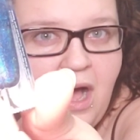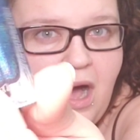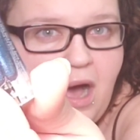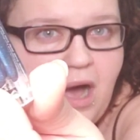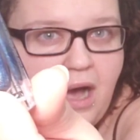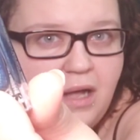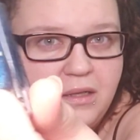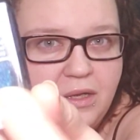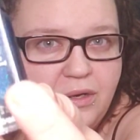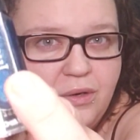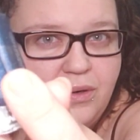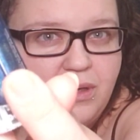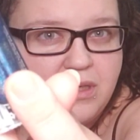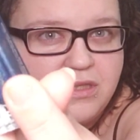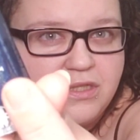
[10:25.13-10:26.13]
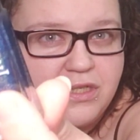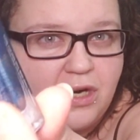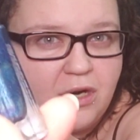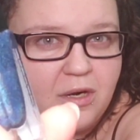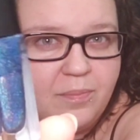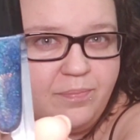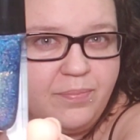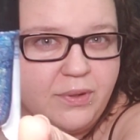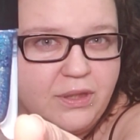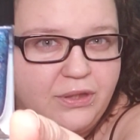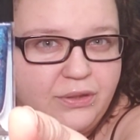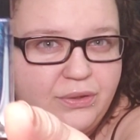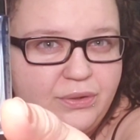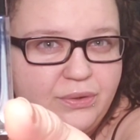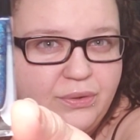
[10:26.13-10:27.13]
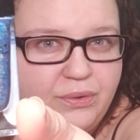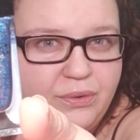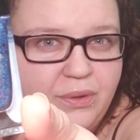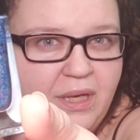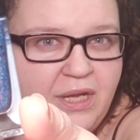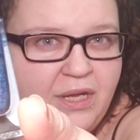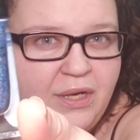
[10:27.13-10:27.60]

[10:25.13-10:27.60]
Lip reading: hollow dark blue